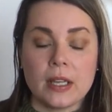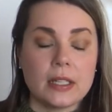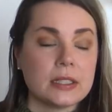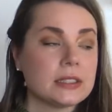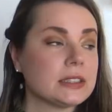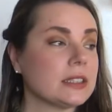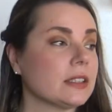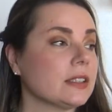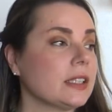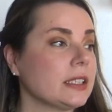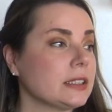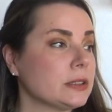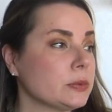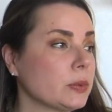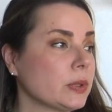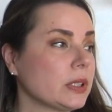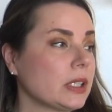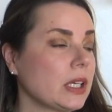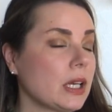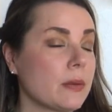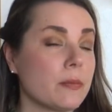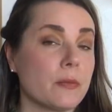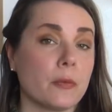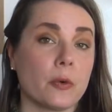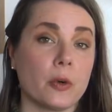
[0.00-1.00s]
So that's what
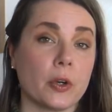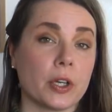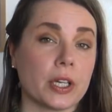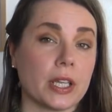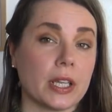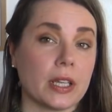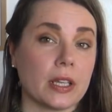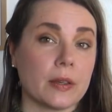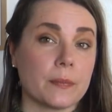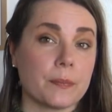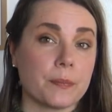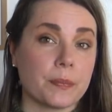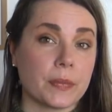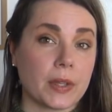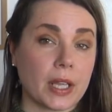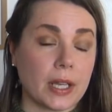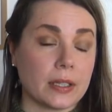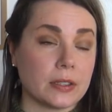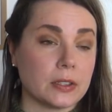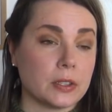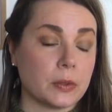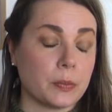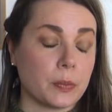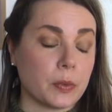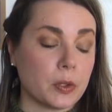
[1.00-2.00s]
I'm working
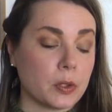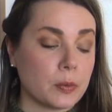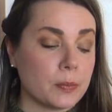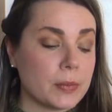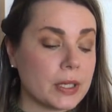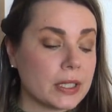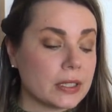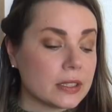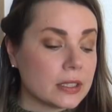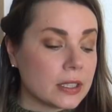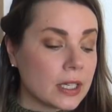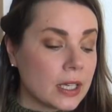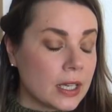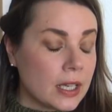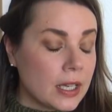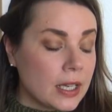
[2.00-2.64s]
at the moment.